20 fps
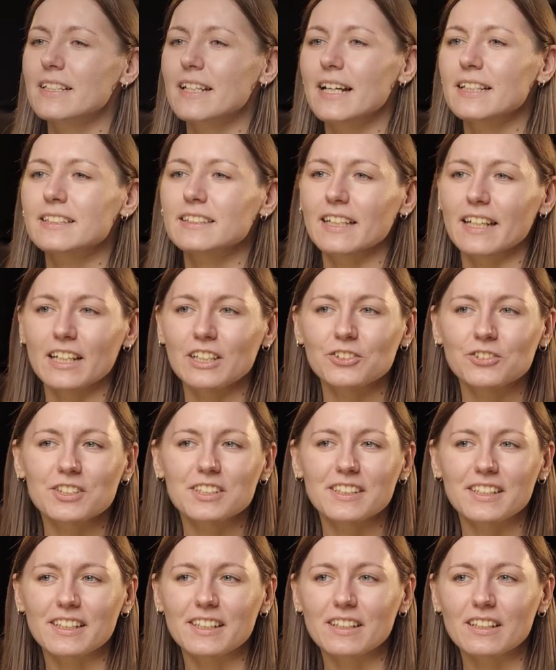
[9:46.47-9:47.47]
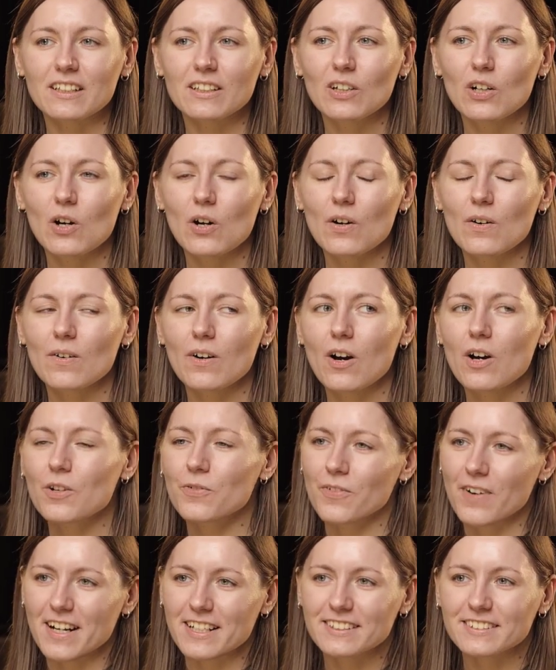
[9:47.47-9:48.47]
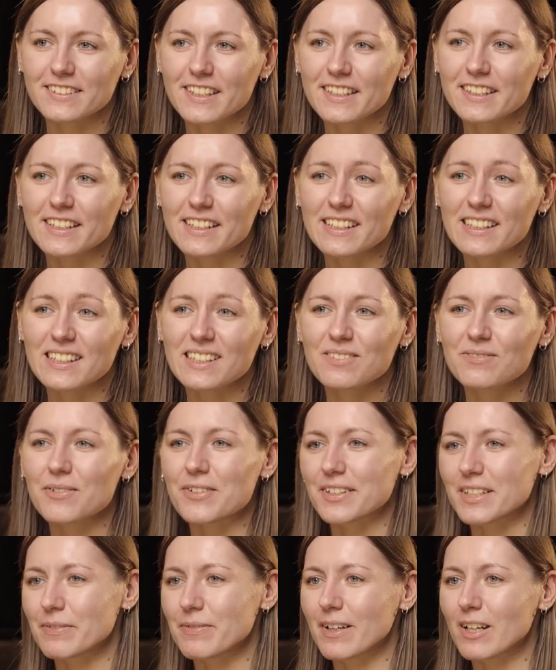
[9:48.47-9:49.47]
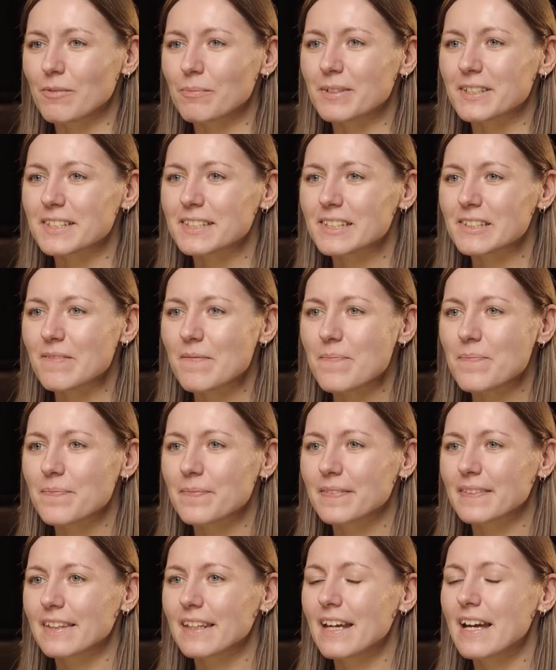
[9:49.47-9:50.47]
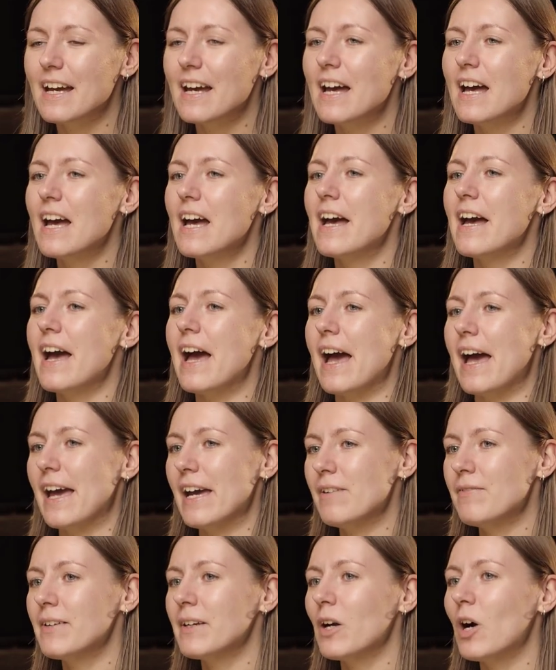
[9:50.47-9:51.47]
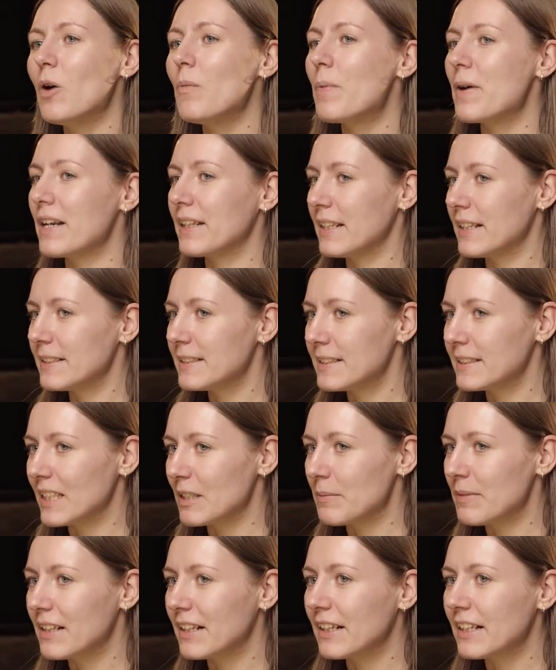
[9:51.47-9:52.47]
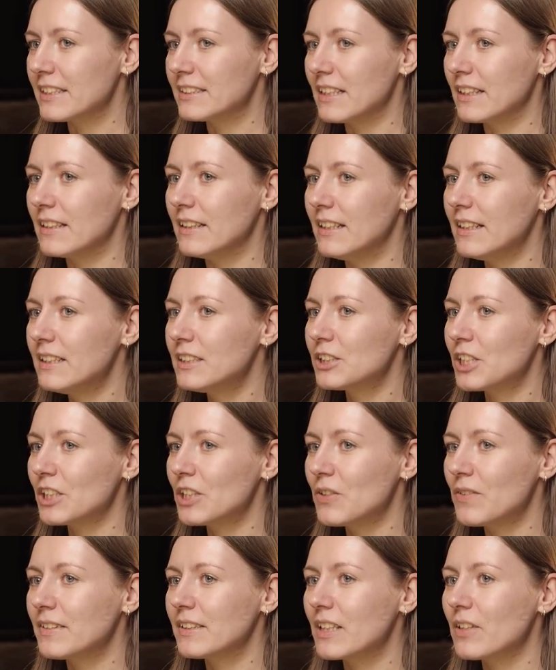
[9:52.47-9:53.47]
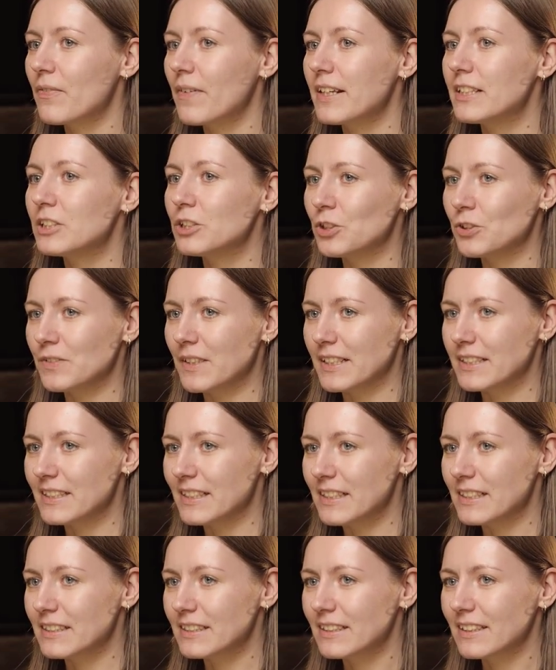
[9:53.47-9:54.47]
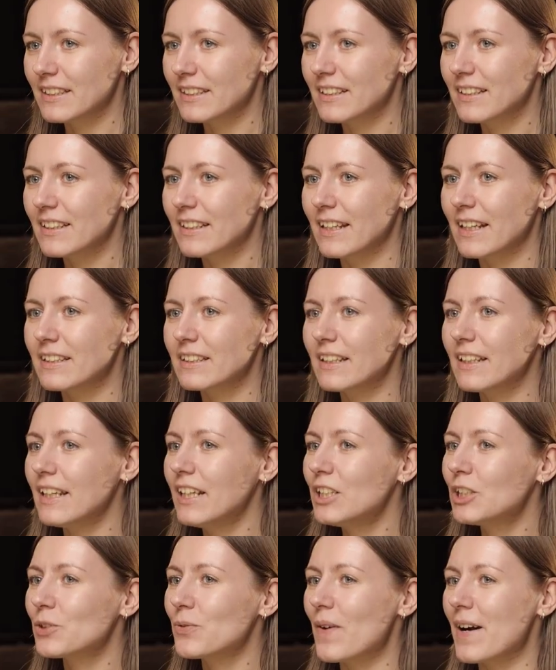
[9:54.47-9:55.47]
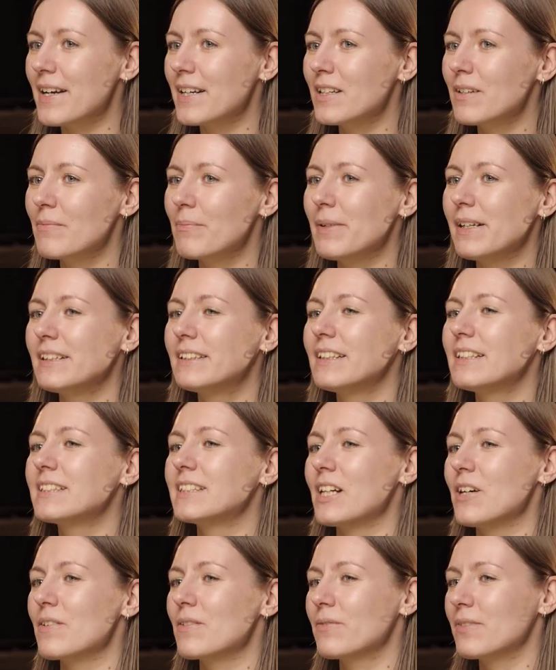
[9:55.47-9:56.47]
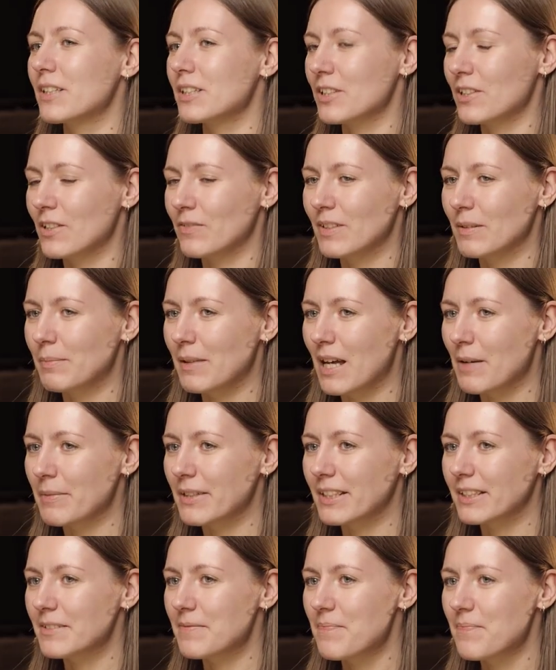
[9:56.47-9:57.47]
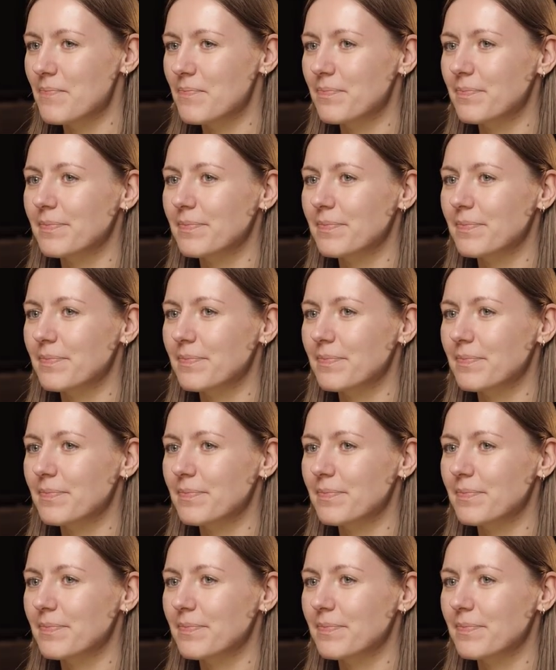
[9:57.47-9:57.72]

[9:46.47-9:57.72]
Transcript: where it gets interesting or frustrating for developers. Every operating system agrees that this shadow interface should exist, yet each one built its own version of the plumbing.